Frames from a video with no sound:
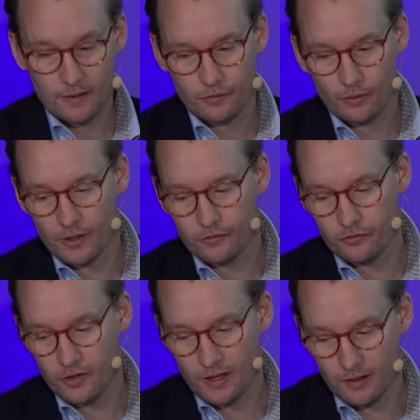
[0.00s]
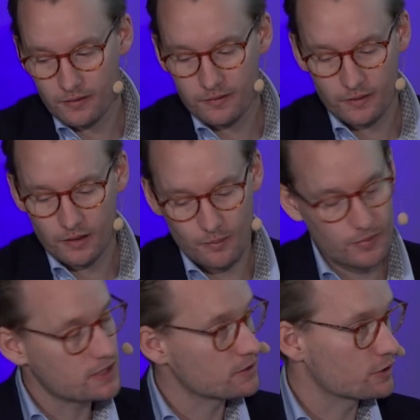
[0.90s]
so as you say, it is an
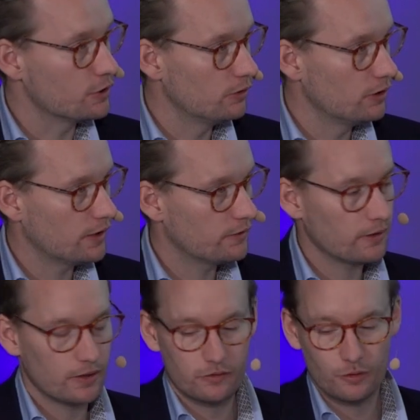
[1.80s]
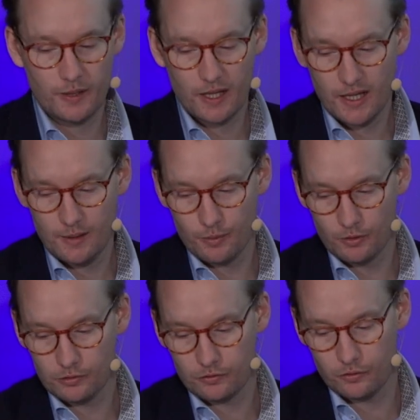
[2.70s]
ambitious goal, and to be
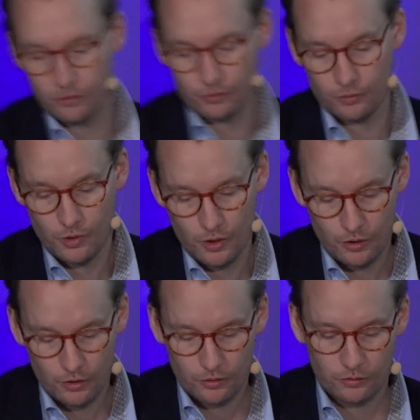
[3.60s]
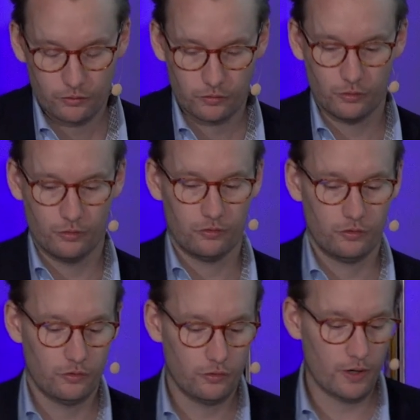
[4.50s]
able to
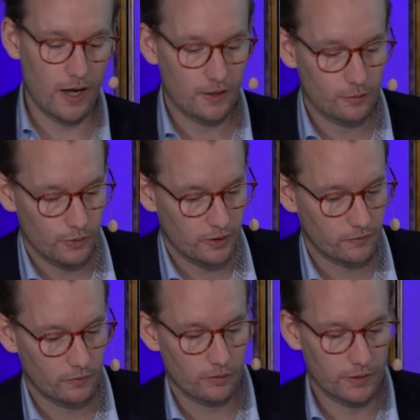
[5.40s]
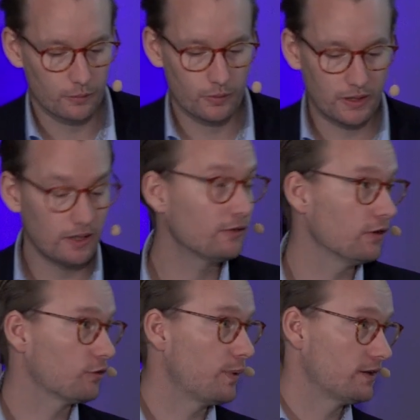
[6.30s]
do that, we saw that we need to
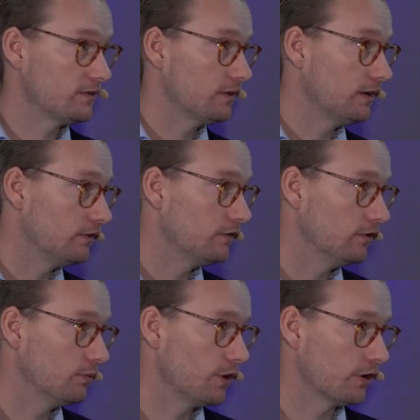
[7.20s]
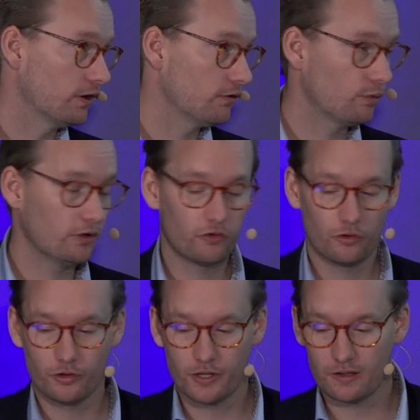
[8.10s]
expansion into new markets. We
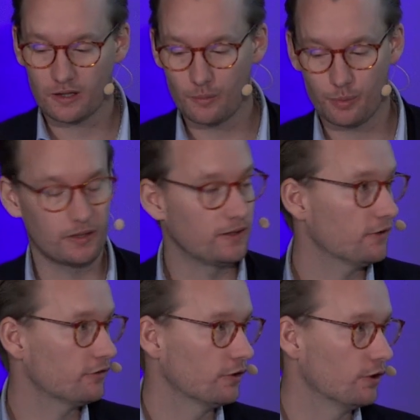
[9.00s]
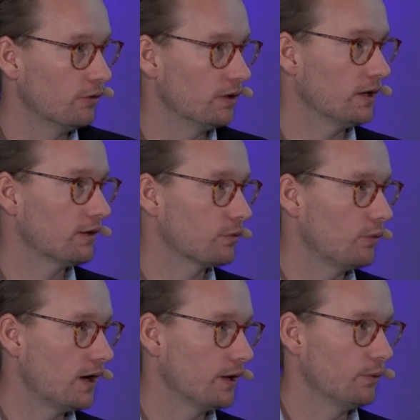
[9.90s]
saw that a couple of years ago, and that's why